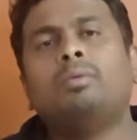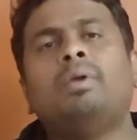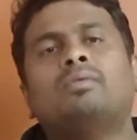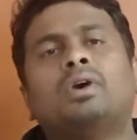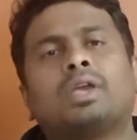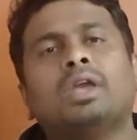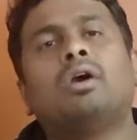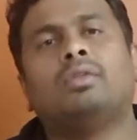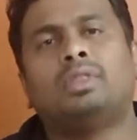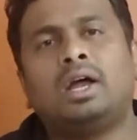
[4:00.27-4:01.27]
working
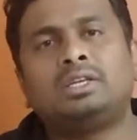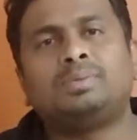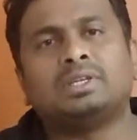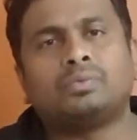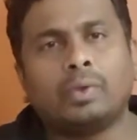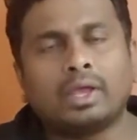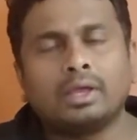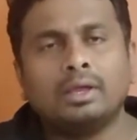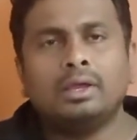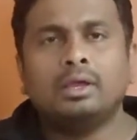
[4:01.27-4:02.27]
on that specific